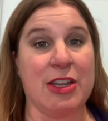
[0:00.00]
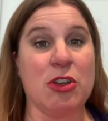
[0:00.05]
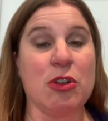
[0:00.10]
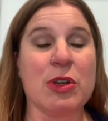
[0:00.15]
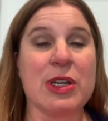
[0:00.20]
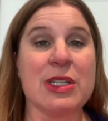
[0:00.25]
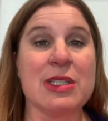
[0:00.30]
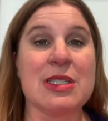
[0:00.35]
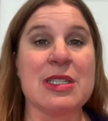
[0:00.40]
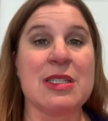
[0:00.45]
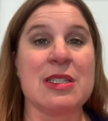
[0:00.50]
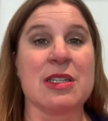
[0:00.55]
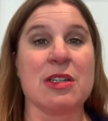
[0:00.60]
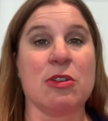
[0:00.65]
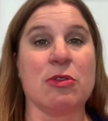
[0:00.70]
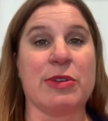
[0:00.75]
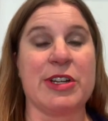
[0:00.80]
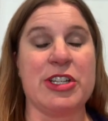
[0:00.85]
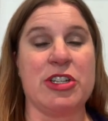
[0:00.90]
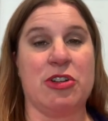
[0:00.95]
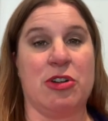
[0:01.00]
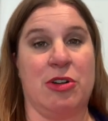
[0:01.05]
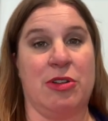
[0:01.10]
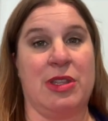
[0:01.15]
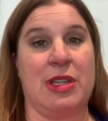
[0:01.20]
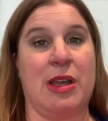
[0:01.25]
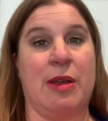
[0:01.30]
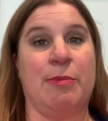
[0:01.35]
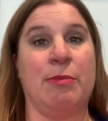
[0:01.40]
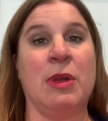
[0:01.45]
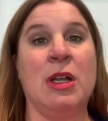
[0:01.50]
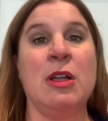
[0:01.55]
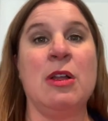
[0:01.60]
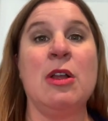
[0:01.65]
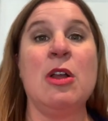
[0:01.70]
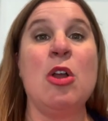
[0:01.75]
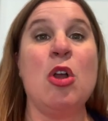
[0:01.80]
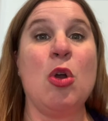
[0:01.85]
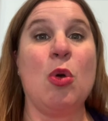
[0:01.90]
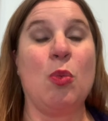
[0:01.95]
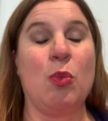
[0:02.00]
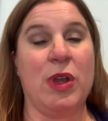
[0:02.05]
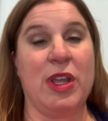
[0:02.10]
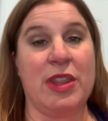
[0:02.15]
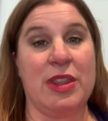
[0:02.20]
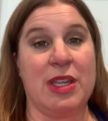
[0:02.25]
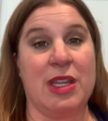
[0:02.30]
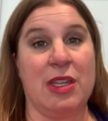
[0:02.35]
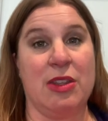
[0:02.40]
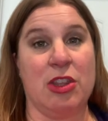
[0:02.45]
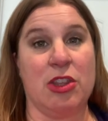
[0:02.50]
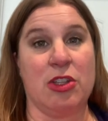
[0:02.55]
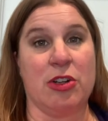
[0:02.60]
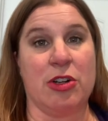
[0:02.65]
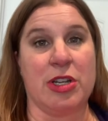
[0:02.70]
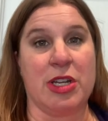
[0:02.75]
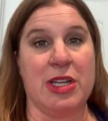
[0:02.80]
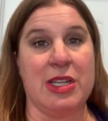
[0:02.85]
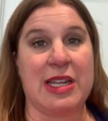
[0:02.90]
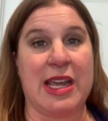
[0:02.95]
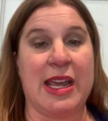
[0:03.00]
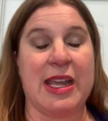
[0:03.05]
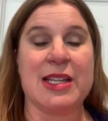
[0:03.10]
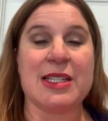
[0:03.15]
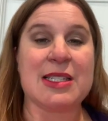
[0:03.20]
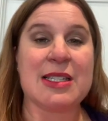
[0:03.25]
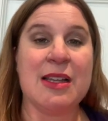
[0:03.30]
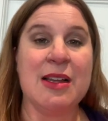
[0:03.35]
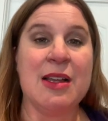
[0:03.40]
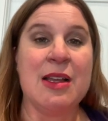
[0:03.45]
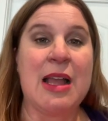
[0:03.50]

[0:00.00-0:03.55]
you can still return them within 30 days.